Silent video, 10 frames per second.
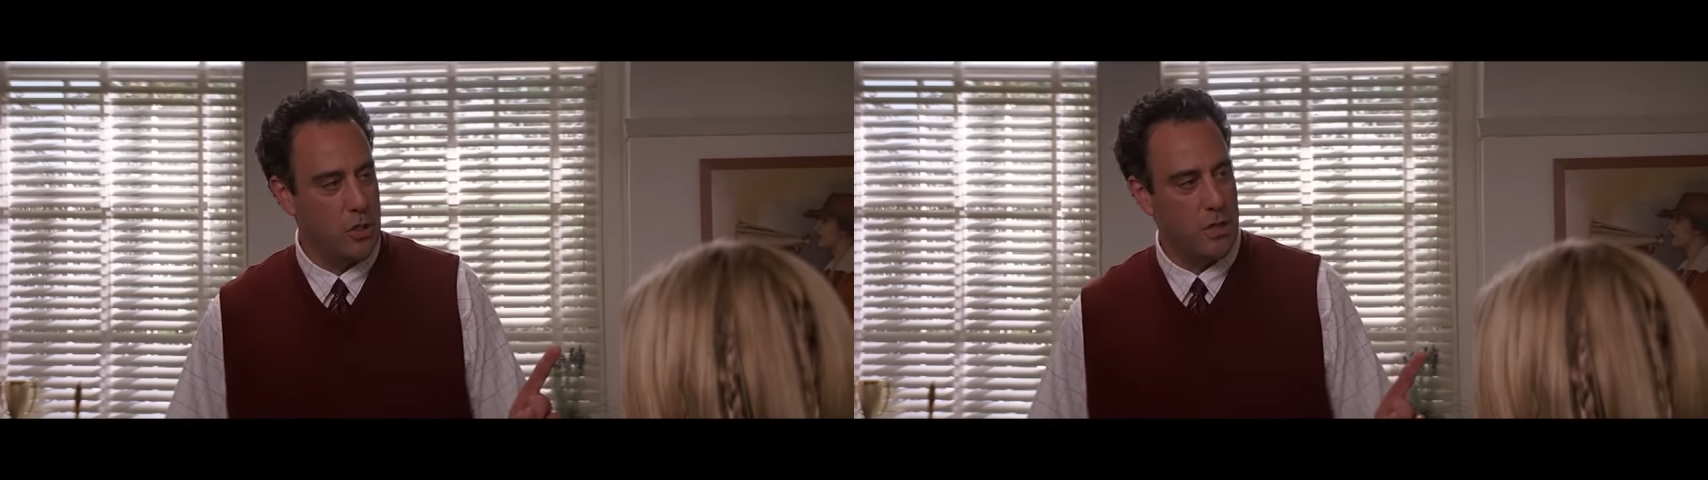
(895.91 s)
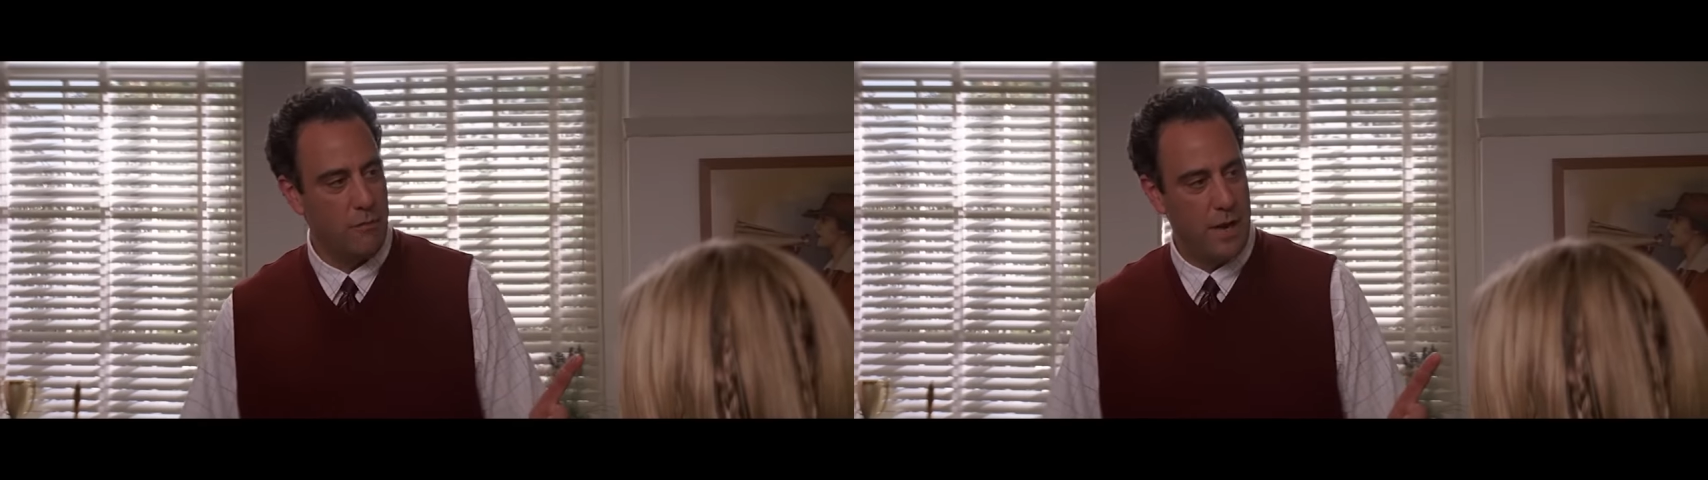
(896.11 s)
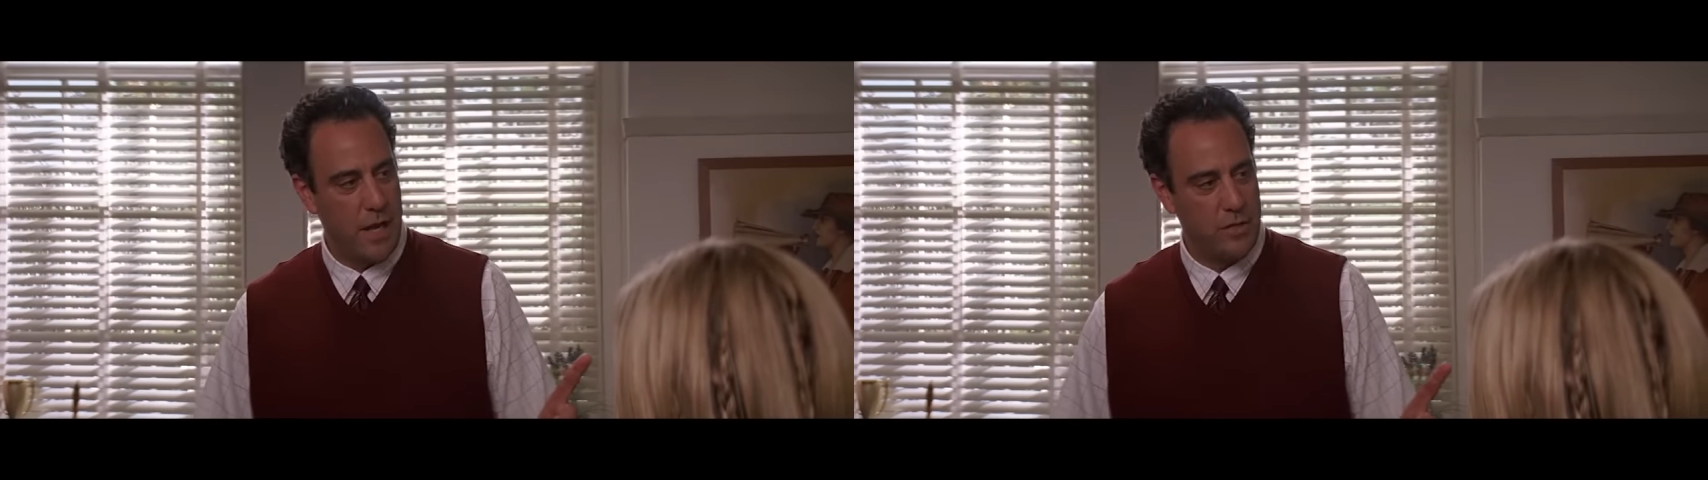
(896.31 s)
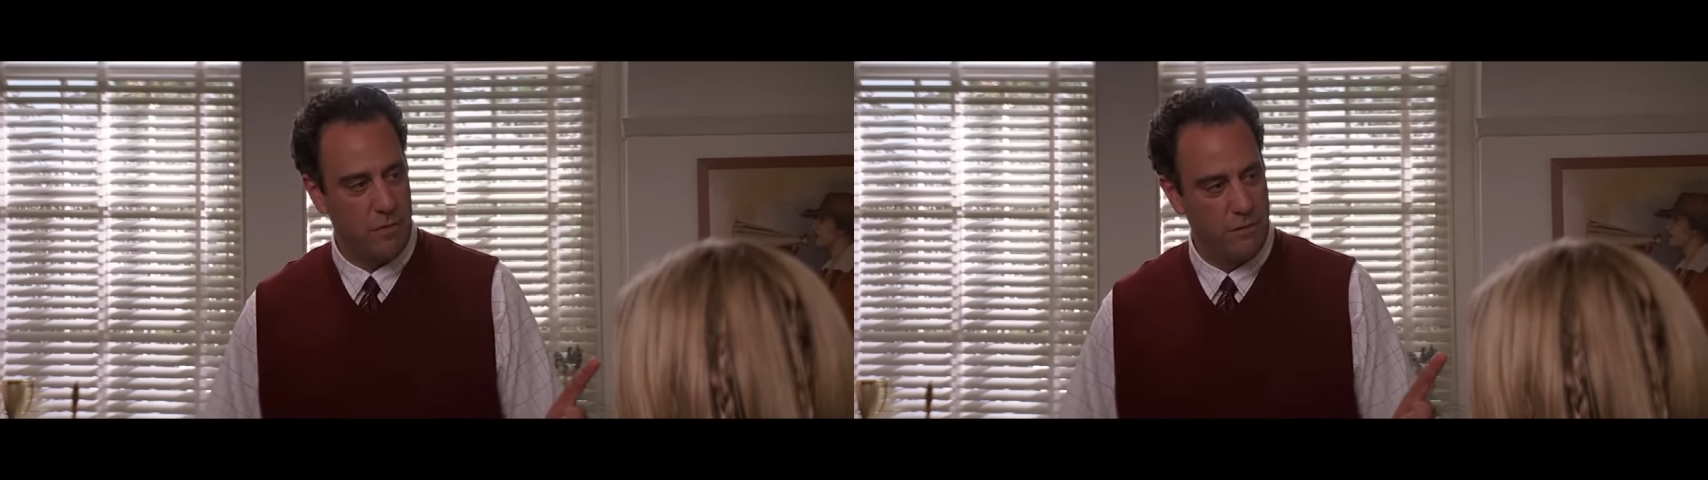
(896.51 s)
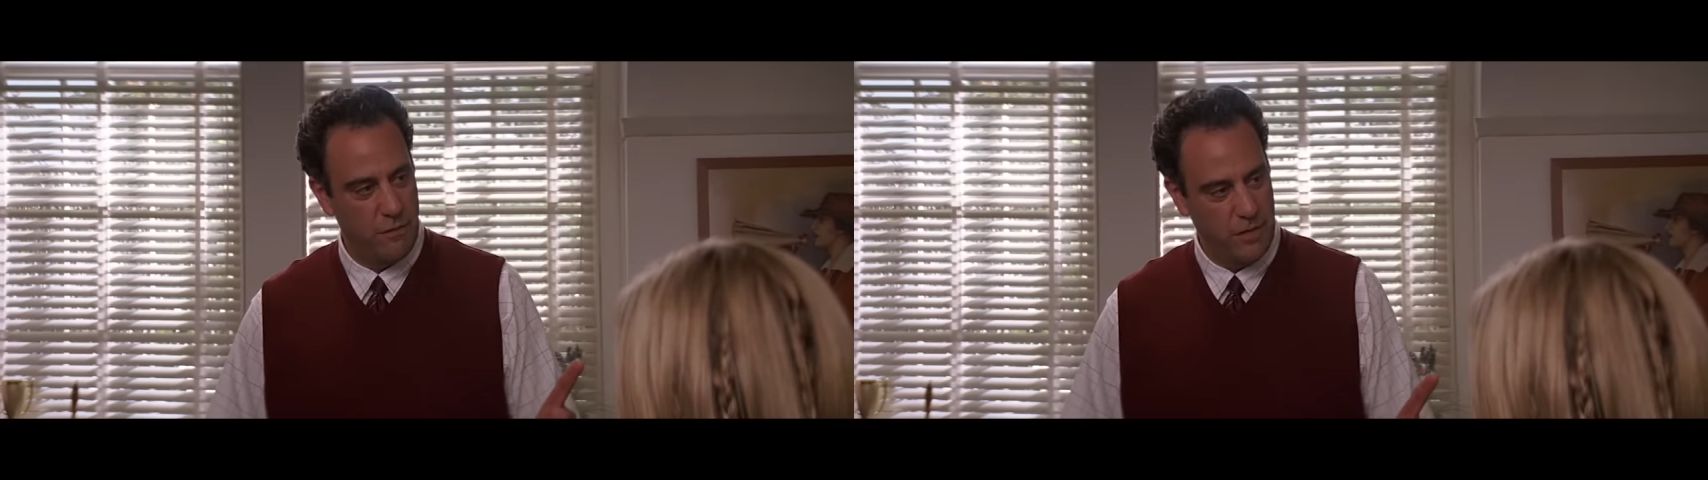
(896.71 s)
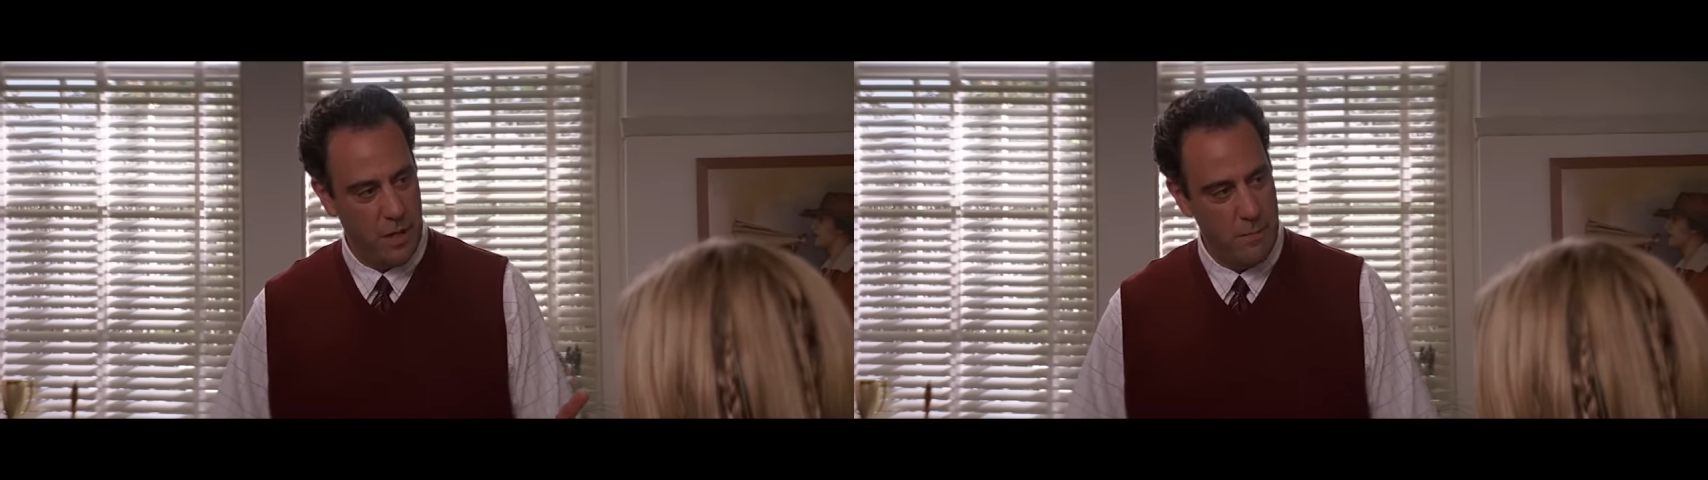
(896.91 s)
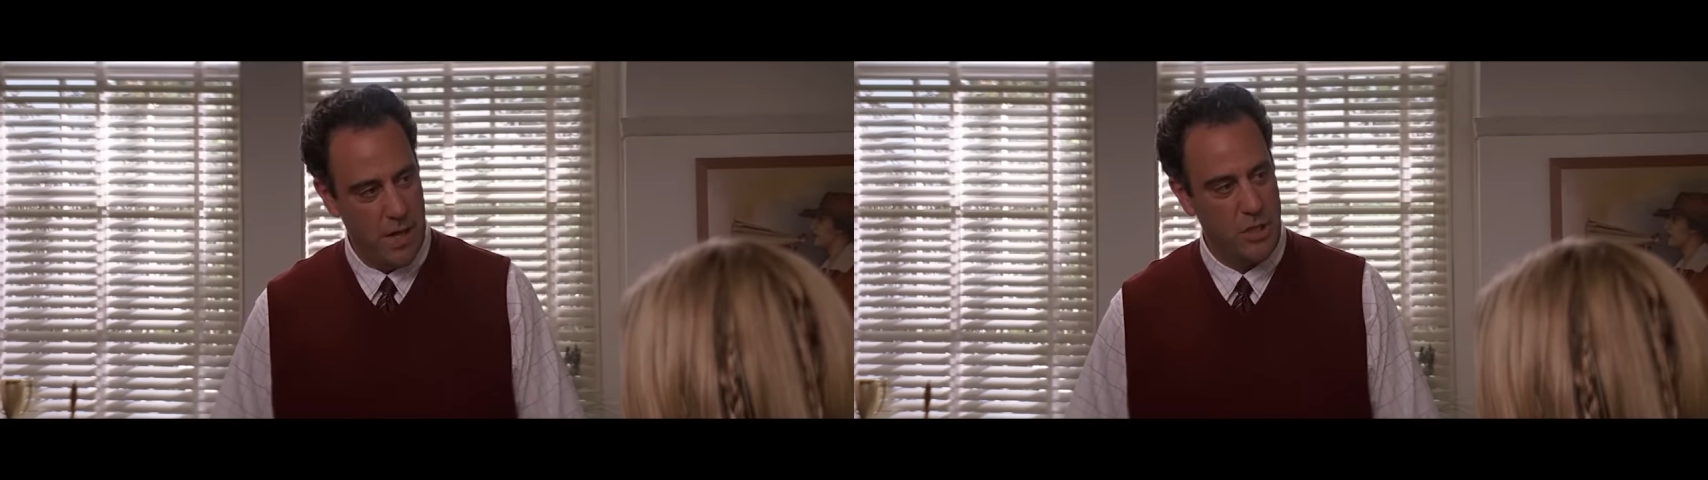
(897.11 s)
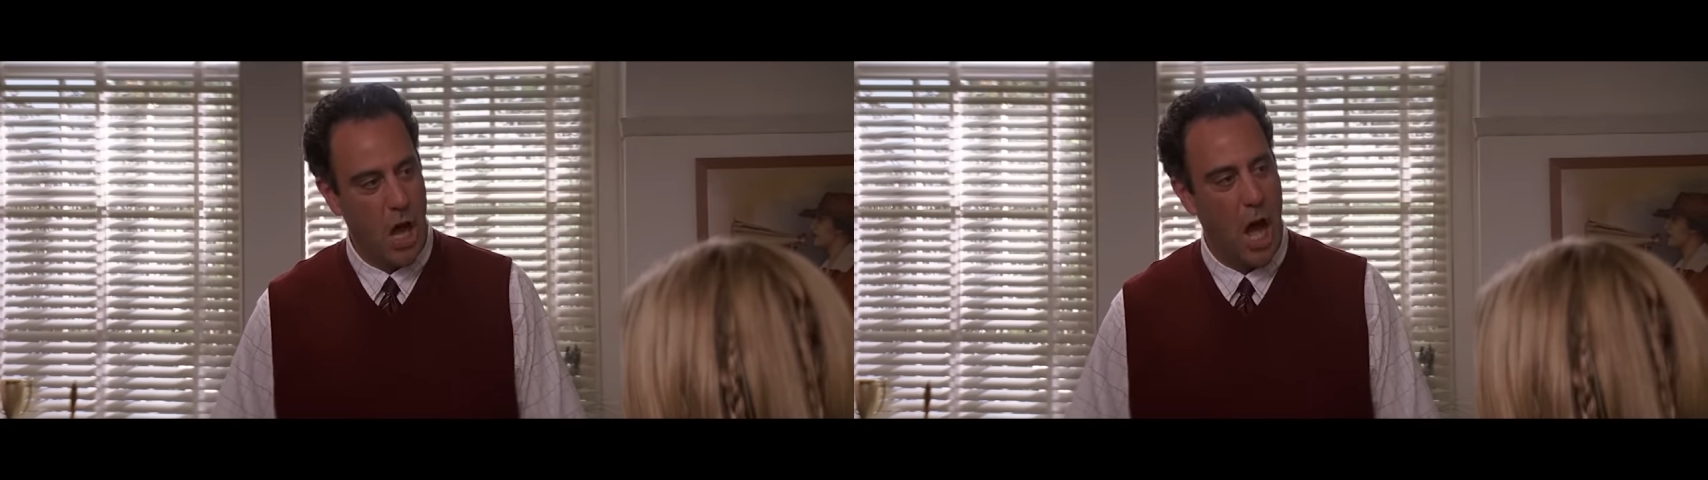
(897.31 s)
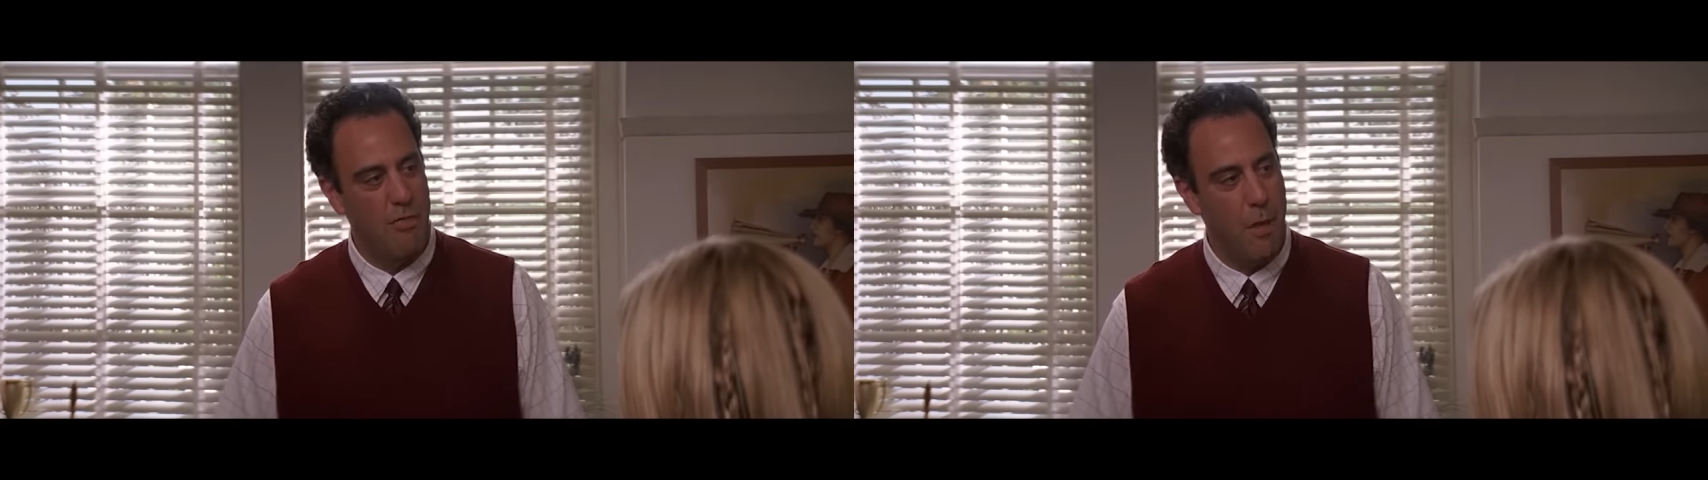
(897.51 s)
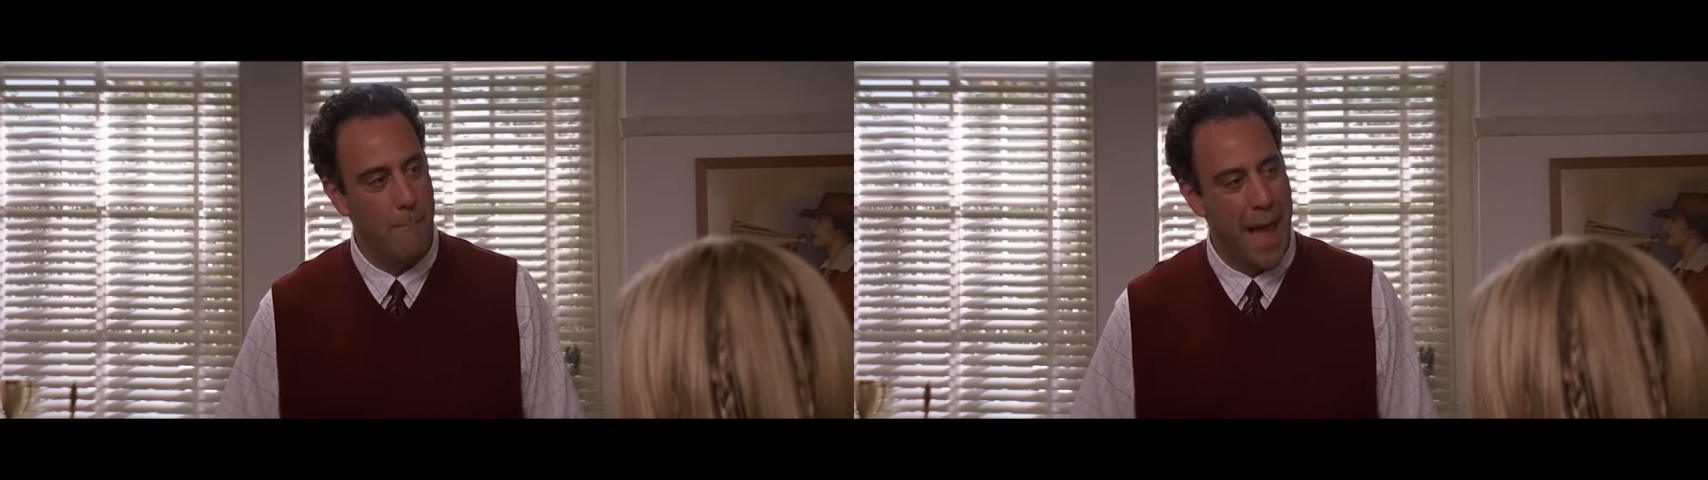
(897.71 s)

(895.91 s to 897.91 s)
yourself an extra 15 minutes on the